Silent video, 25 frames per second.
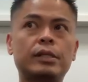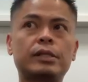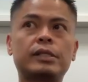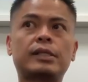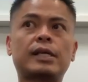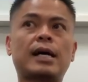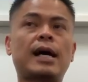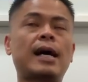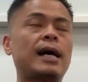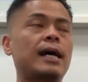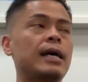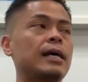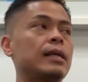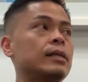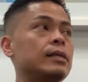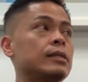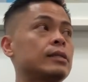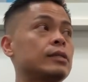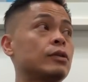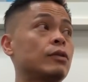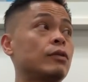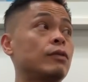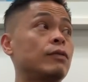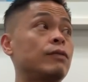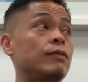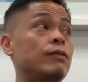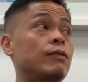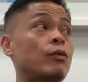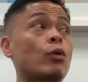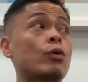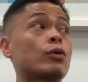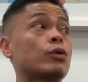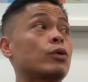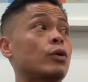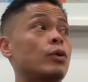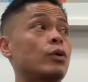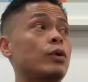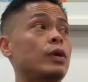aside until
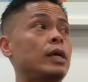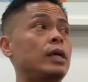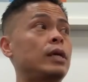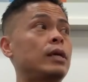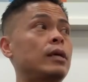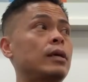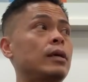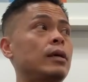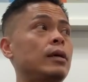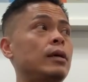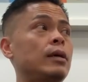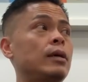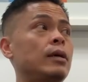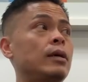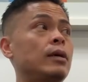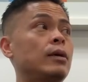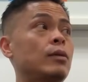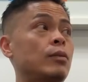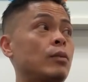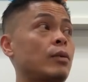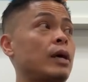4.30. Right.